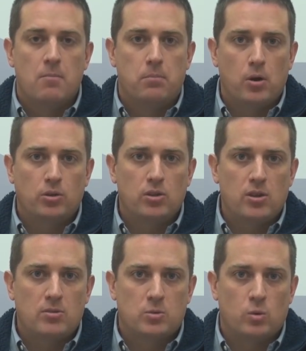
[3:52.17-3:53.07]
Both of
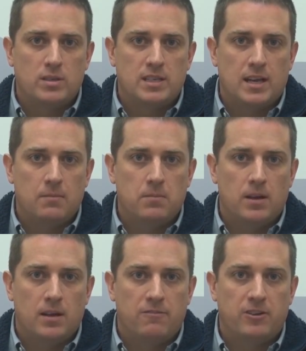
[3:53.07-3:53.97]
those
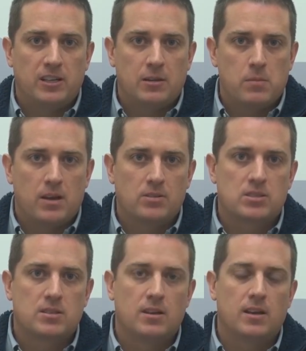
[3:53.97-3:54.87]
one-time funding
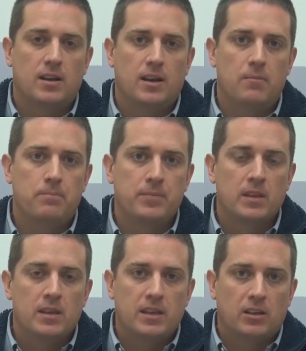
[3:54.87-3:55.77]
amounts
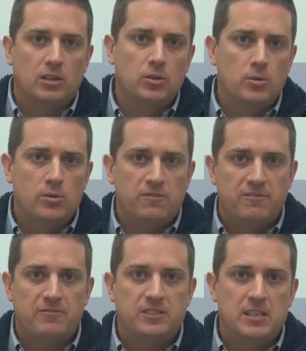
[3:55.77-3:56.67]
include
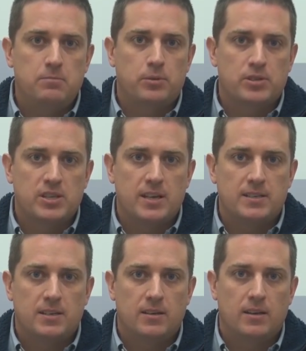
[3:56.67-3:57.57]

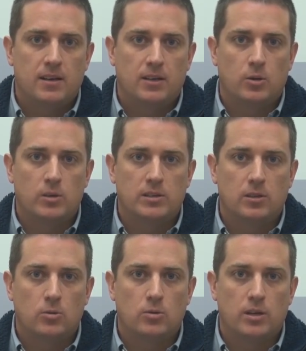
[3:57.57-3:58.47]
15% going to
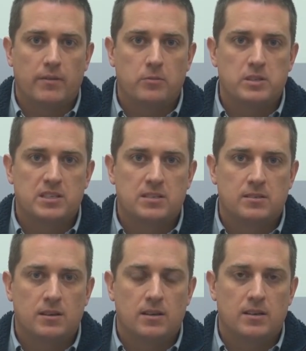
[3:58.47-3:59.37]
local governments,
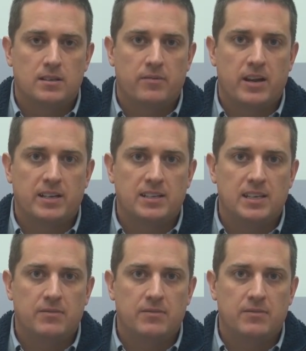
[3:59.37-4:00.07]
divided